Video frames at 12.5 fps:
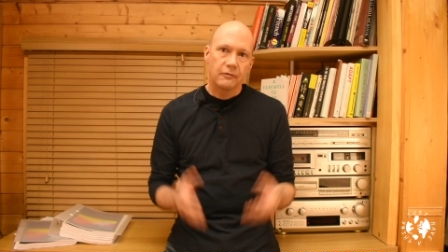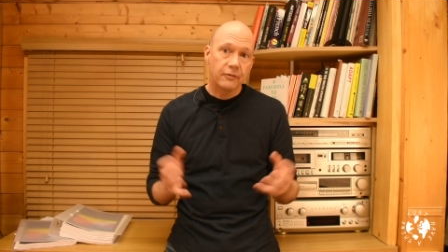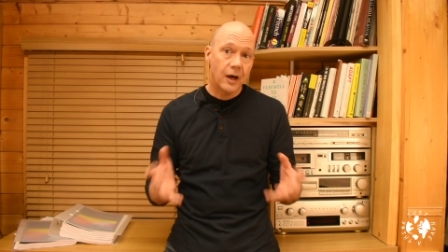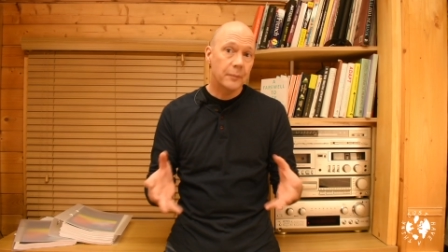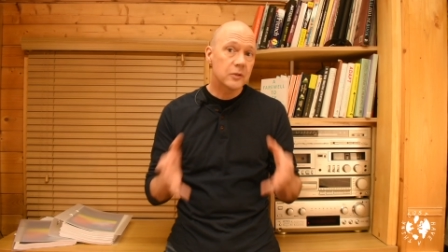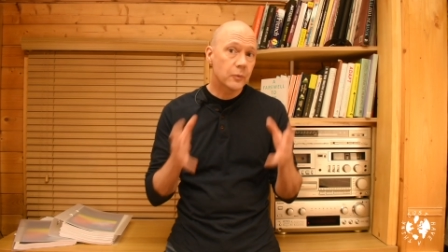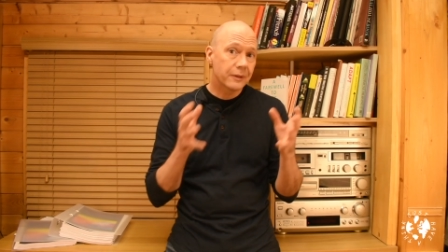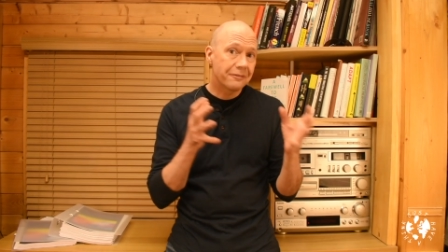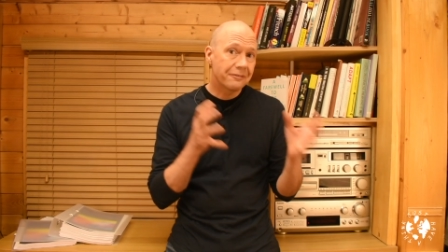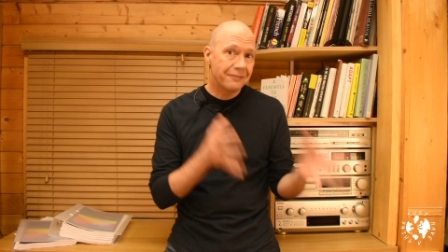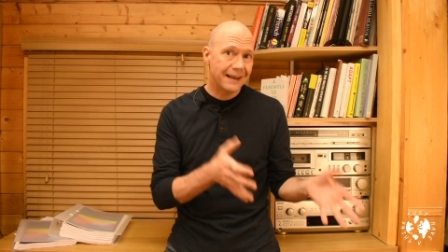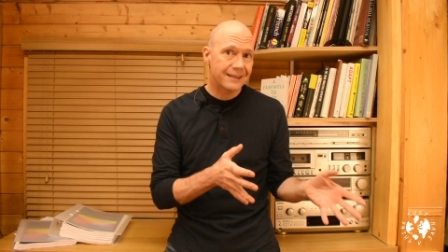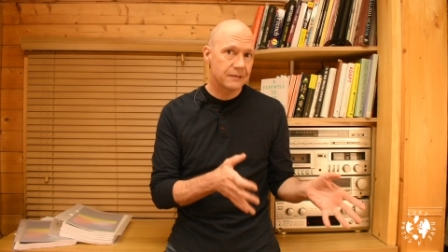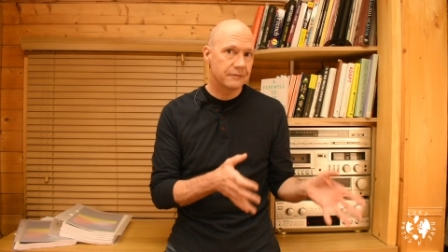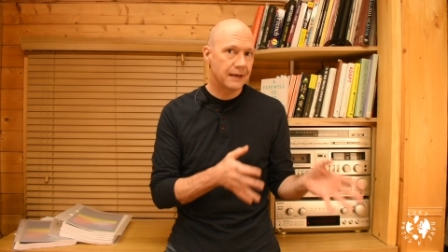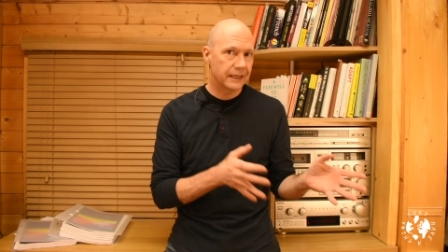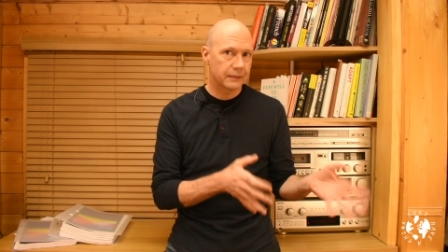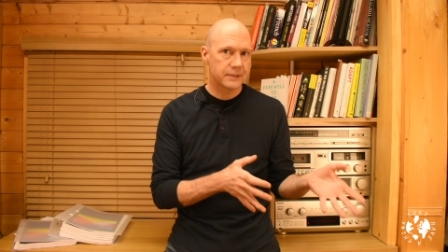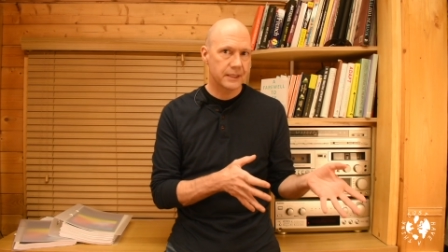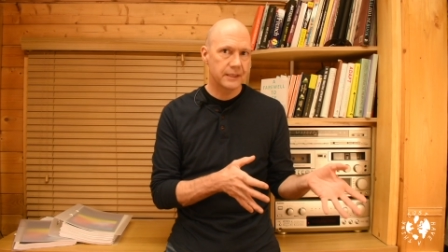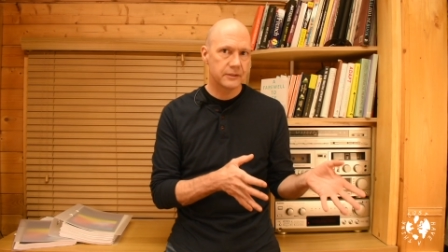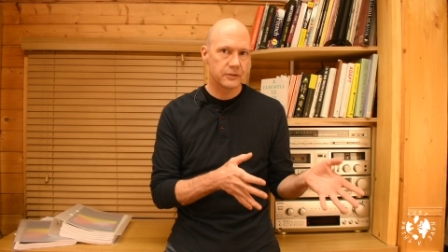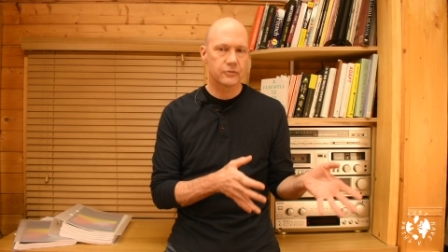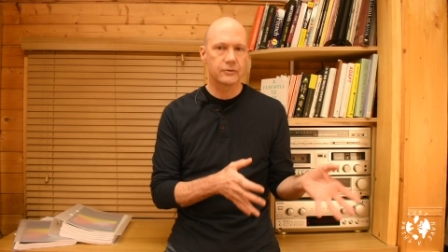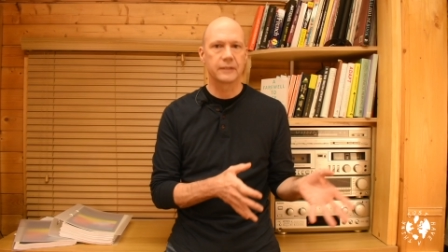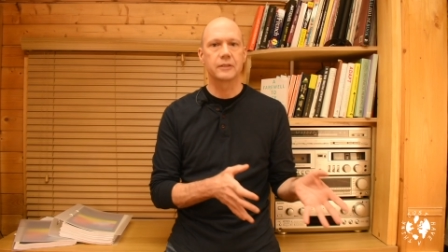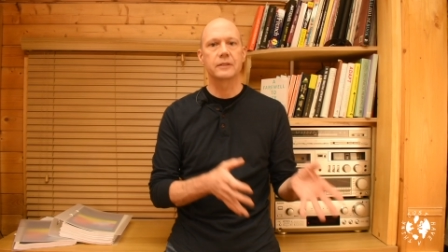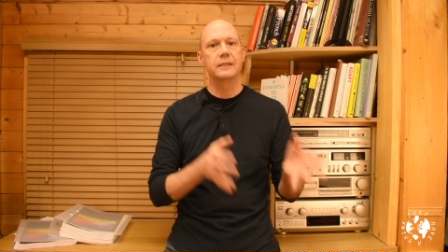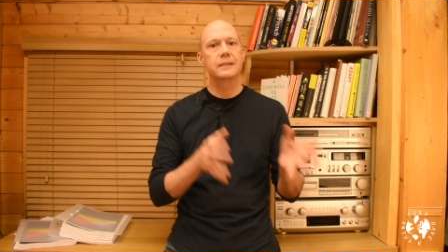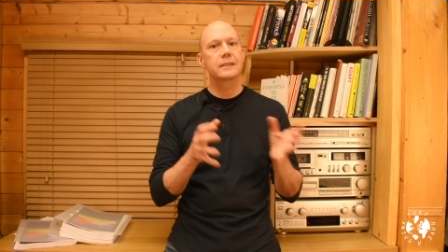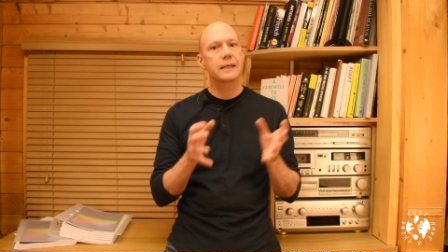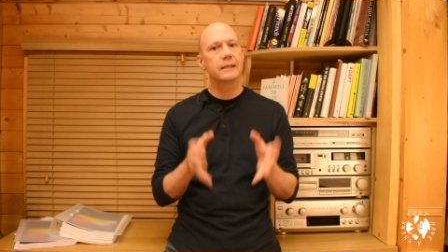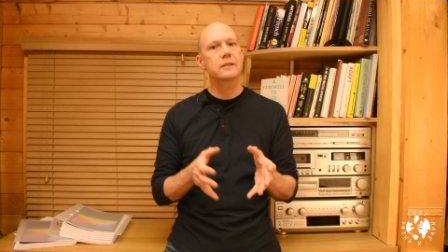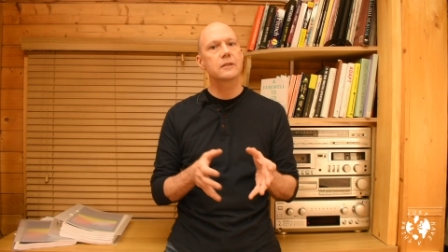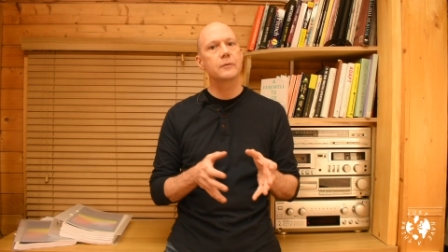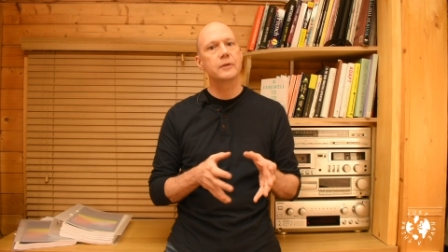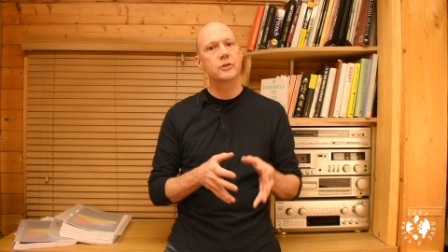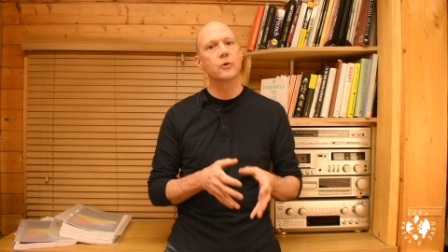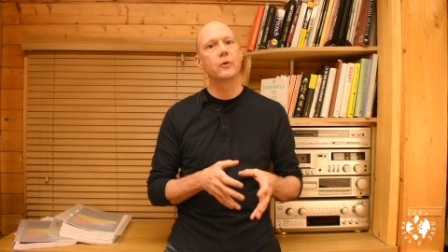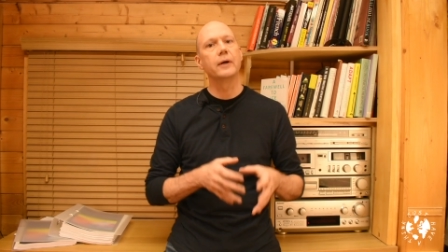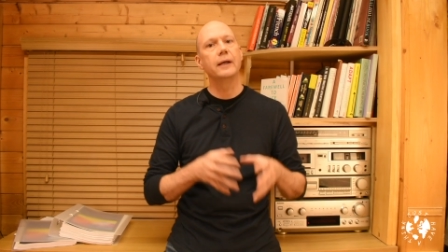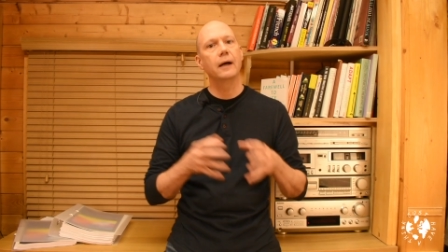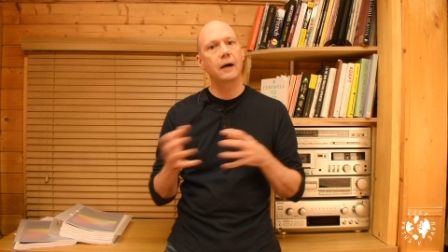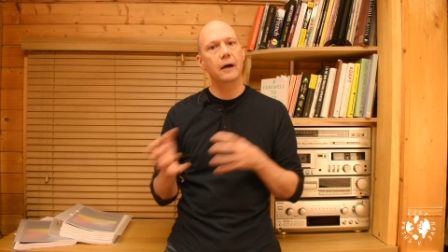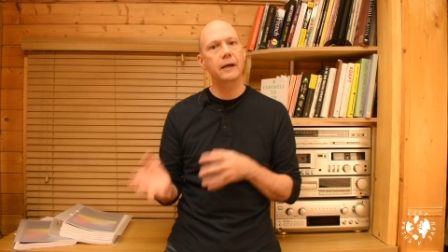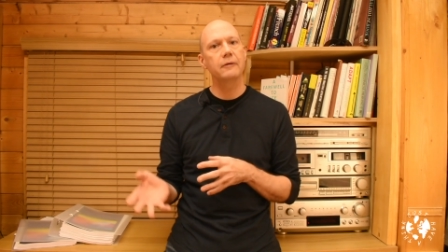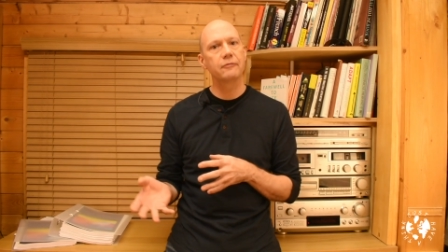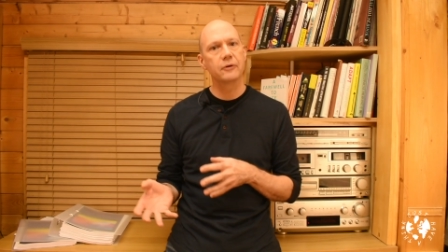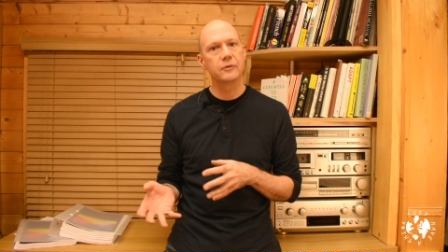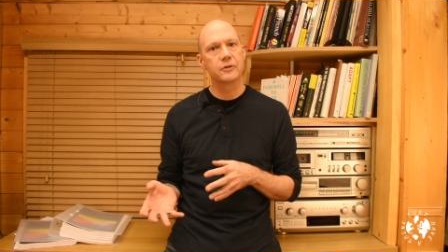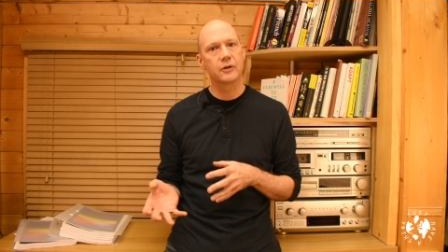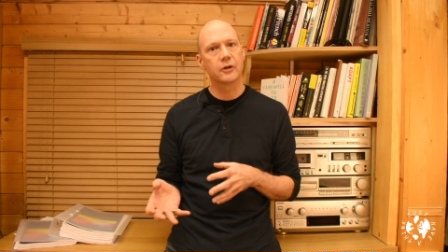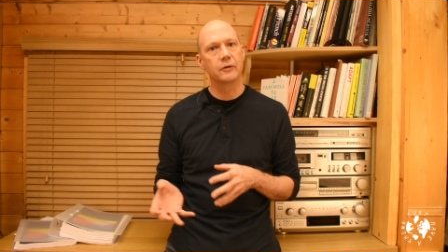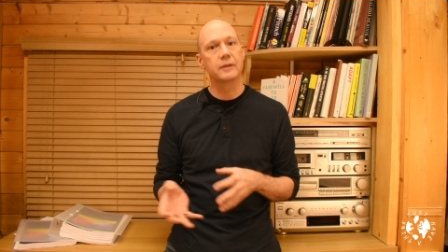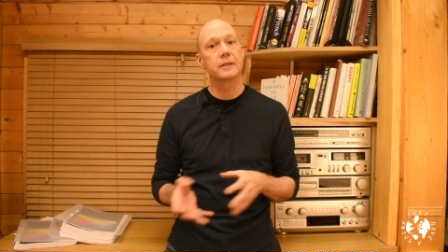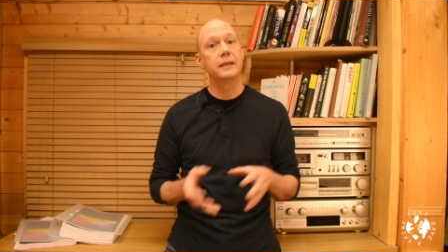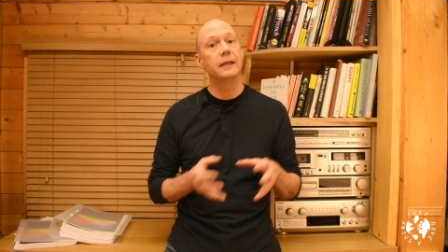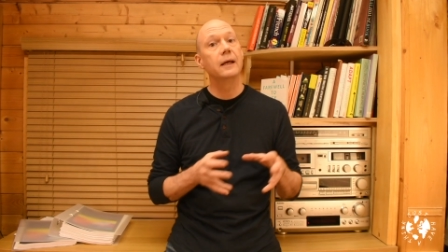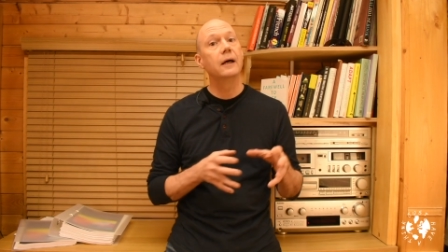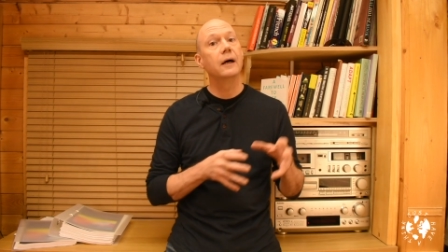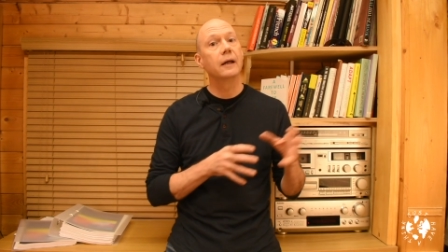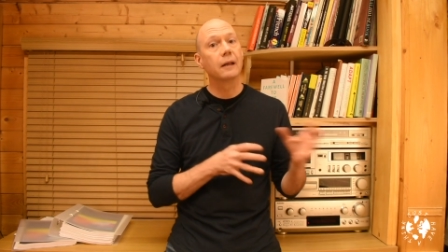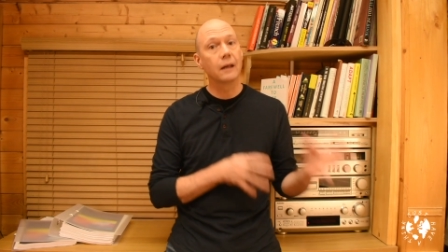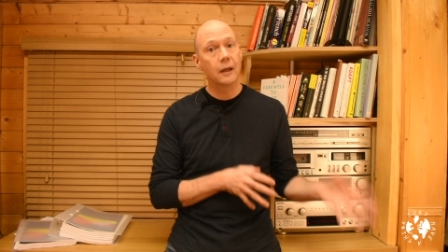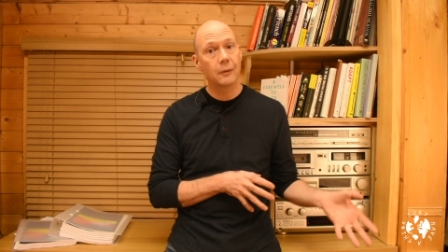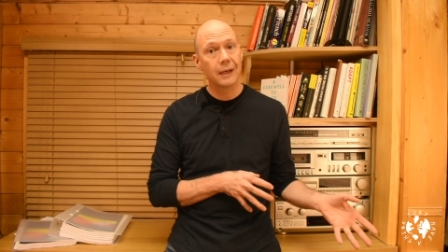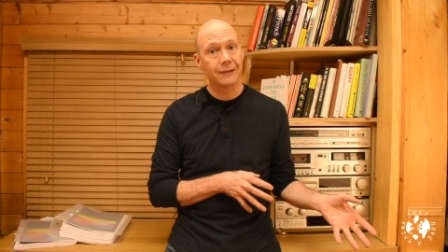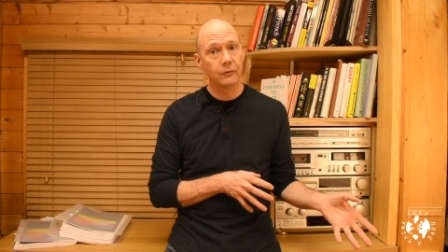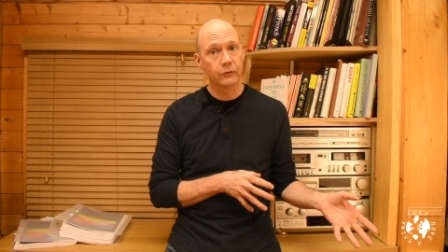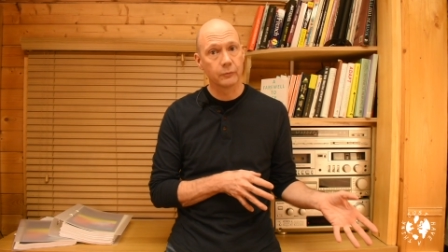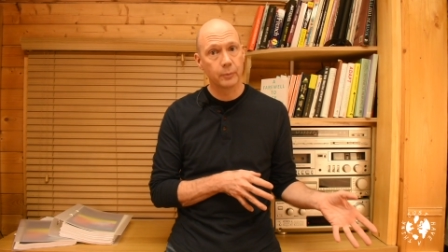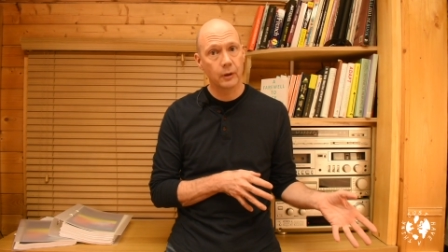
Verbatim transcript: Farmers with effective adaptation strategies tend to enjoy higher food security and lower levels of